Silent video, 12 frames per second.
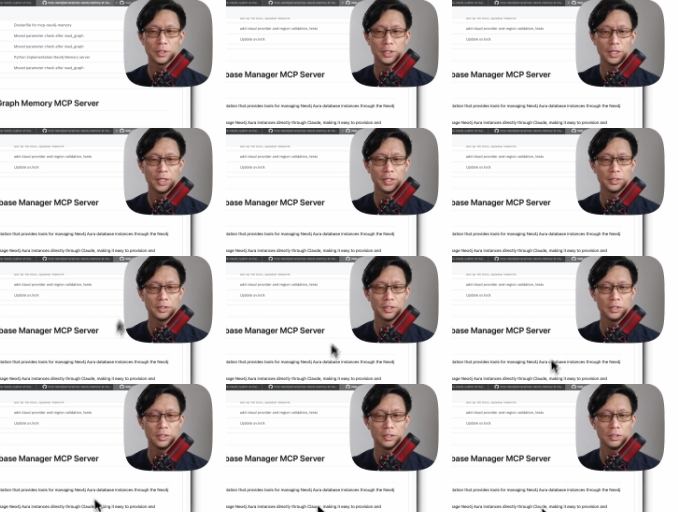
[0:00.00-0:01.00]
and
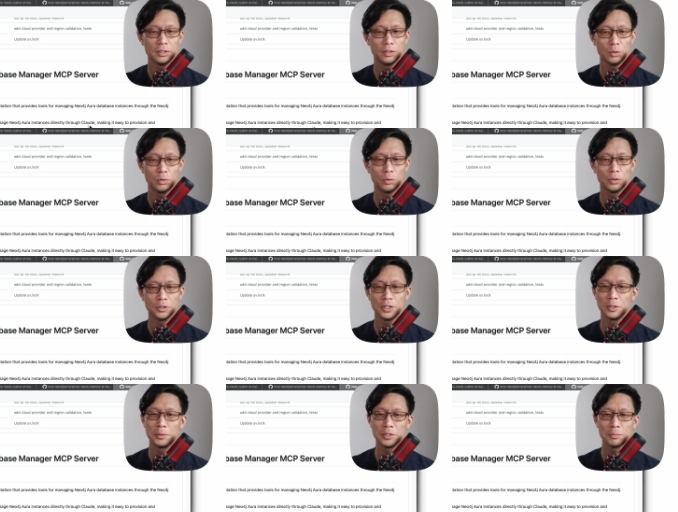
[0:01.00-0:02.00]
the Aura
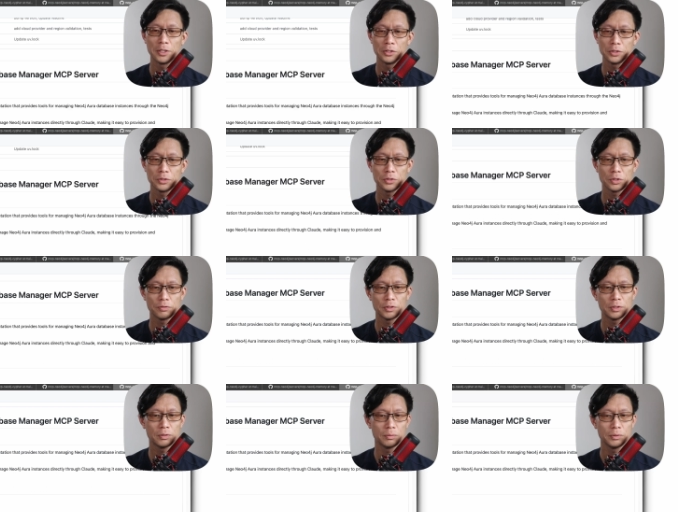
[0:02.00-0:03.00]
Database Manager server,